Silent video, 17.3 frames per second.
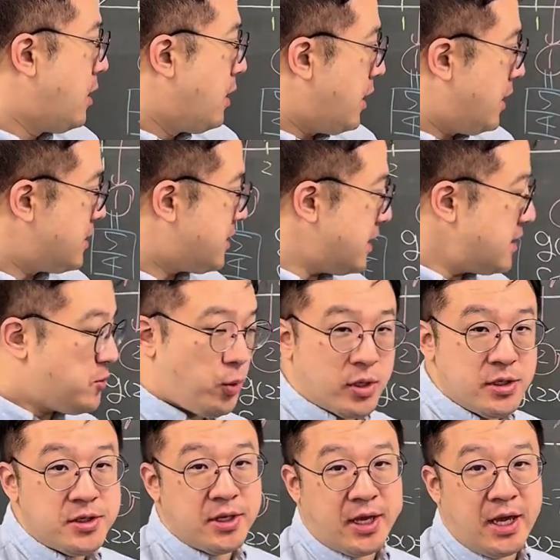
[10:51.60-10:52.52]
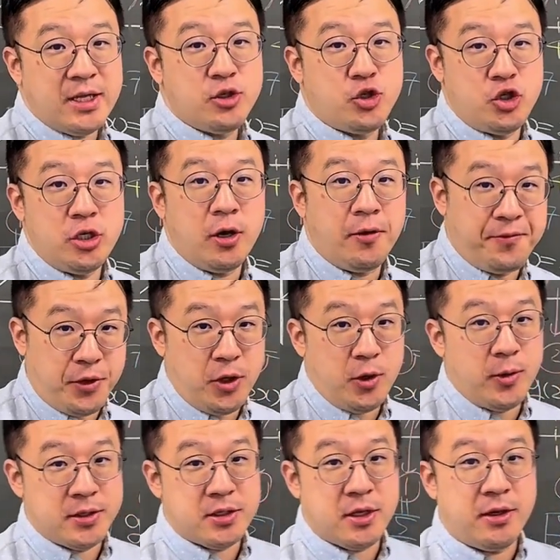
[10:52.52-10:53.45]
And since once again g of
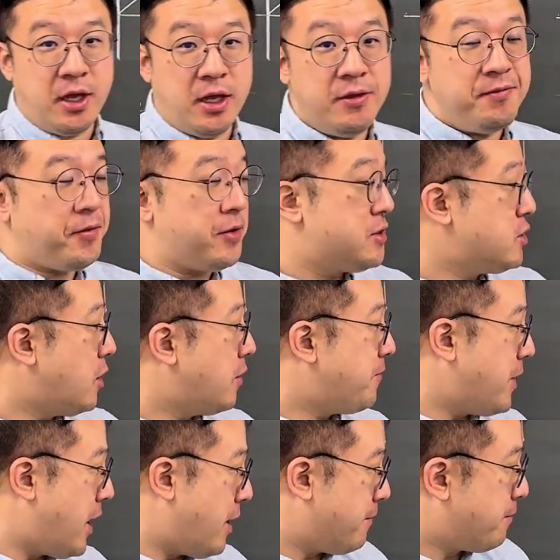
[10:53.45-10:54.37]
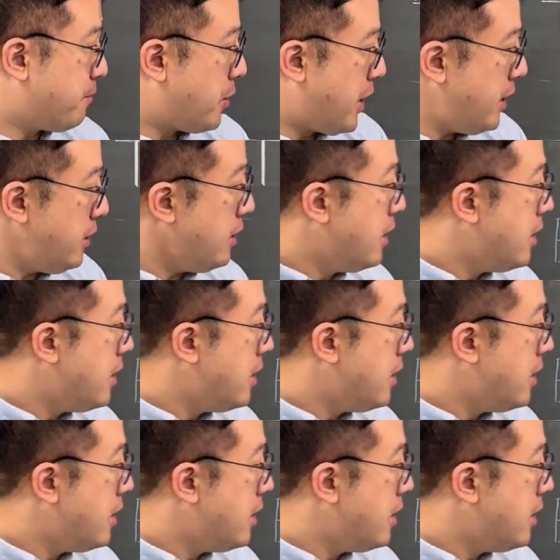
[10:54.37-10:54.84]
u is an inverse of f, right?